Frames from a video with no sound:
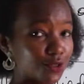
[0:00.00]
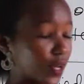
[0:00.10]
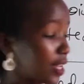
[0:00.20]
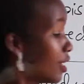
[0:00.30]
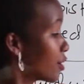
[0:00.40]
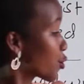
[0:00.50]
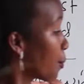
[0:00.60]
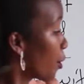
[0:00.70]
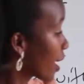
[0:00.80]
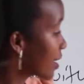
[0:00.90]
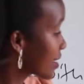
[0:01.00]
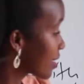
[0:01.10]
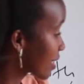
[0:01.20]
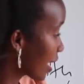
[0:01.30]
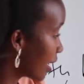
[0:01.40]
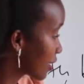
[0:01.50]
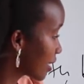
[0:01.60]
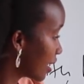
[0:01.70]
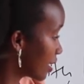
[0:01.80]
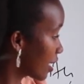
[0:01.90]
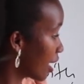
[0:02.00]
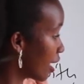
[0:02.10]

okay? So more gases can actually